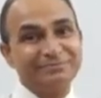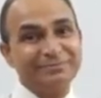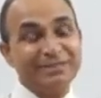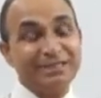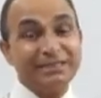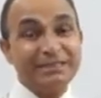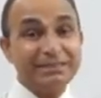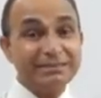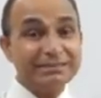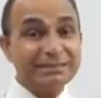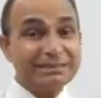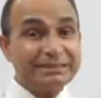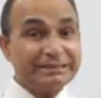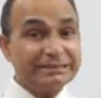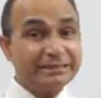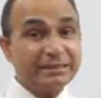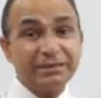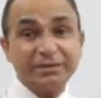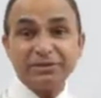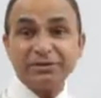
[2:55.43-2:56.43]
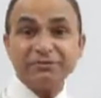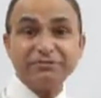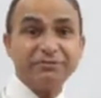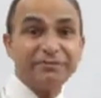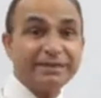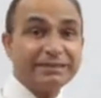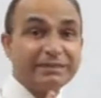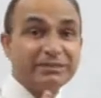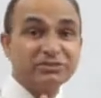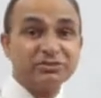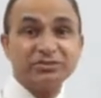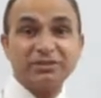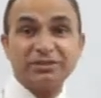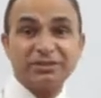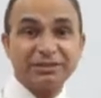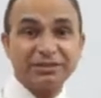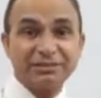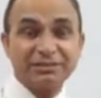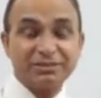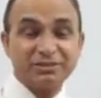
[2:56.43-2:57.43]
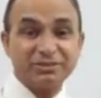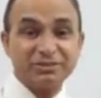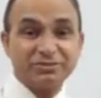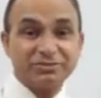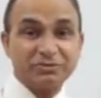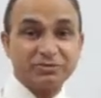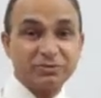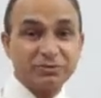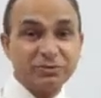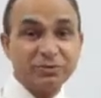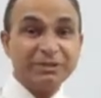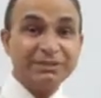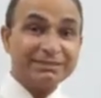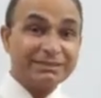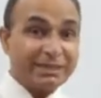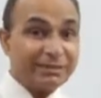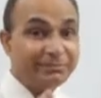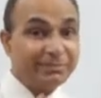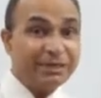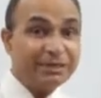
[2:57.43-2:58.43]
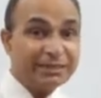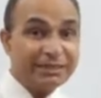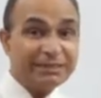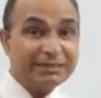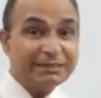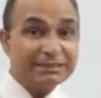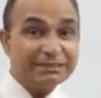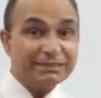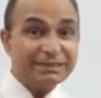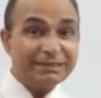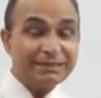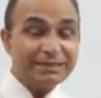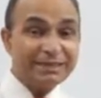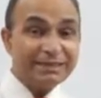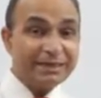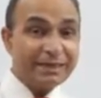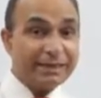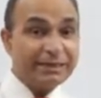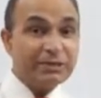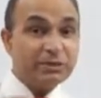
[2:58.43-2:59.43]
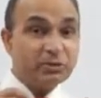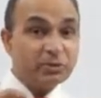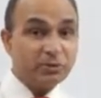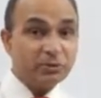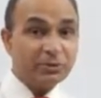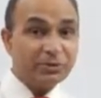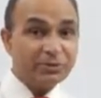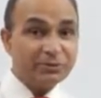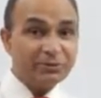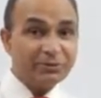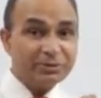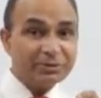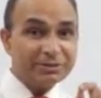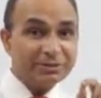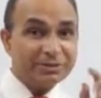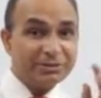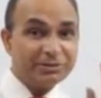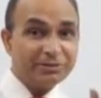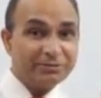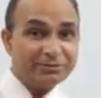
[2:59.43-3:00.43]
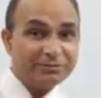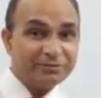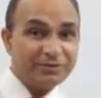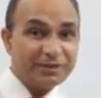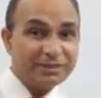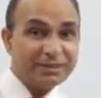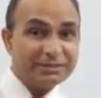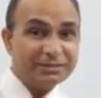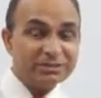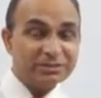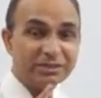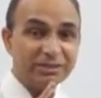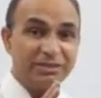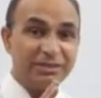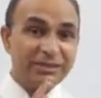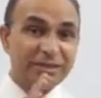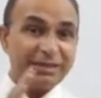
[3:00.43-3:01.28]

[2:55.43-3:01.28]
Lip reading: It is the result of financial transaction. So simultaneously I told you the non-financial